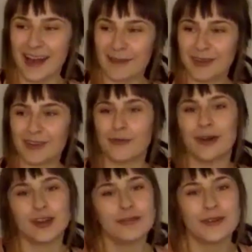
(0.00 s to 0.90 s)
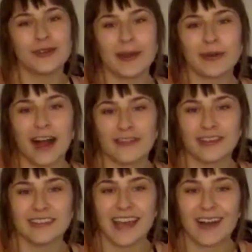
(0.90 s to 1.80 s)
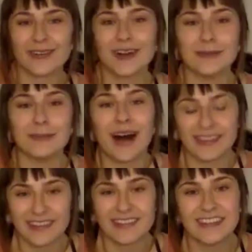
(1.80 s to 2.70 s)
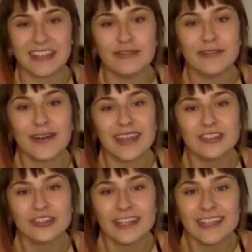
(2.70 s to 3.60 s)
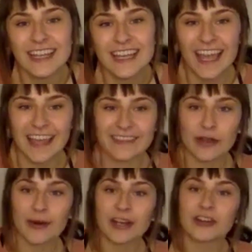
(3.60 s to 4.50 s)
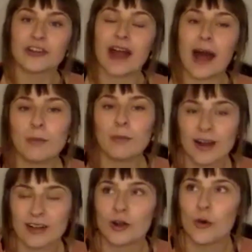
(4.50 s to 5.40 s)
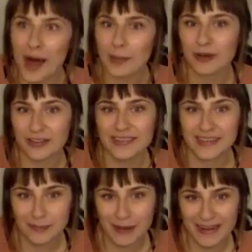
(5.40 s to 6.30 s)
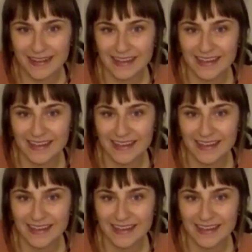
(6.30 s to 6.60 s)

there's a wonderful nonprofit in town called Masa Seed Foundation, and they want a cooperative seed bank